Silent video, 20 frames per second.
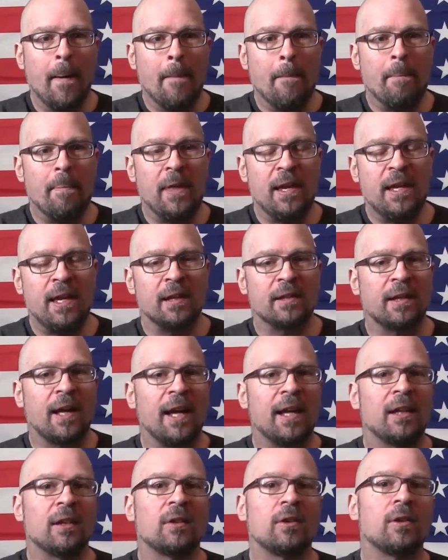that yes, I
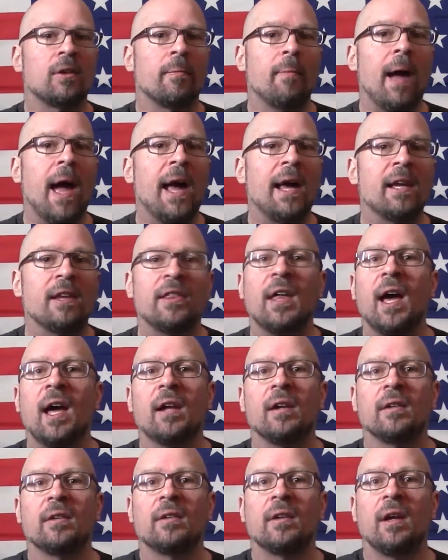can look back at
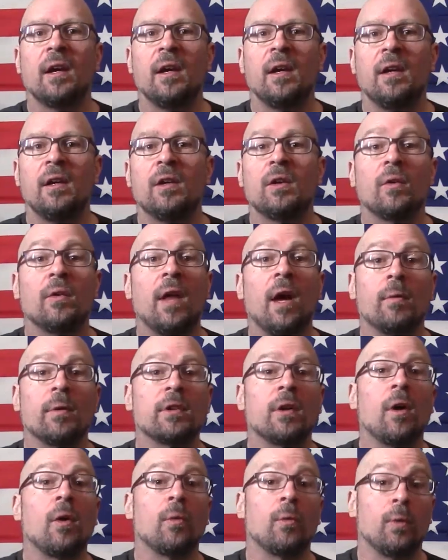that and say, you know, that
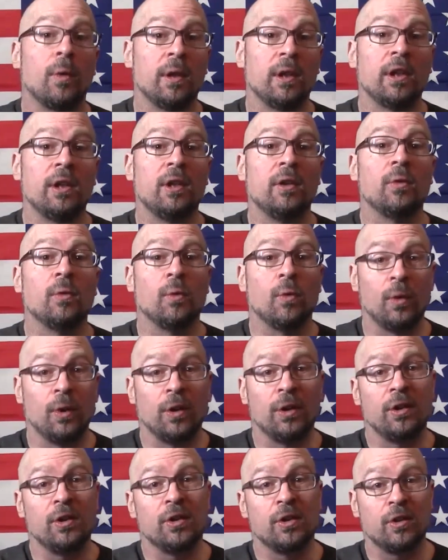was all really,
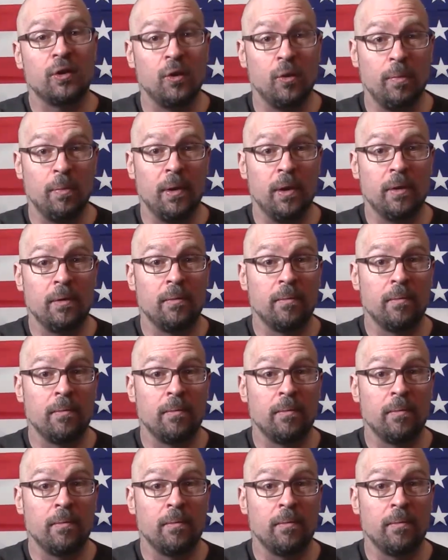really stupid.